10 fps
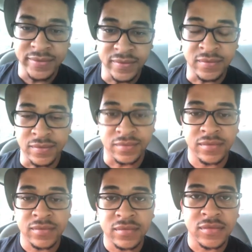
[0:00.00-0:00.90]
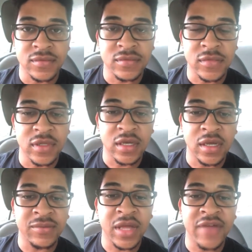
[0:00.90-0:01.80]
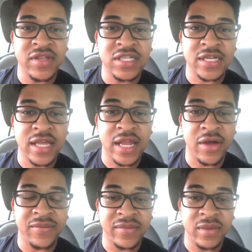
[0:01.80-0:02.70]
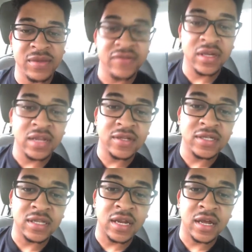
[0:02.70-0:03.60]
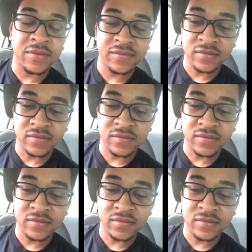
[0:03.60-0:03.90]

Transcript: Mm. I'm gonna have to check that out. I'm definitely gonna have to check that out.